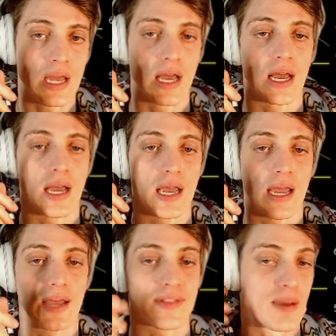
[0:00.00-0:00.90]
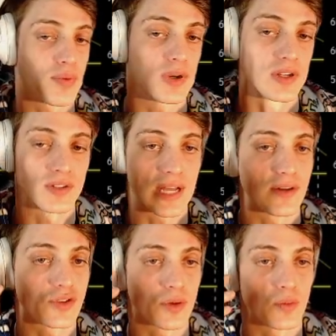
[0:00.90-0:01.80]
At that point your
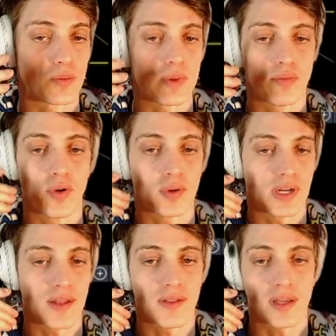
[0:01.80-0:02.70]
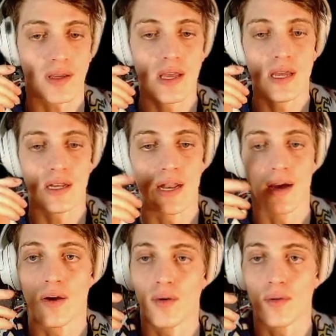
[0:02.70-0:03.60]
downtrend would be broken, I think.
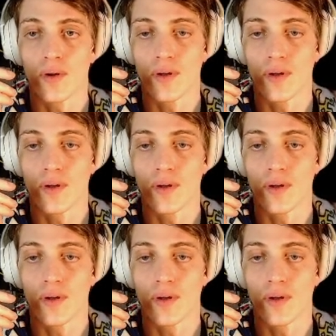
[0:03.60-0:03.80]
Now,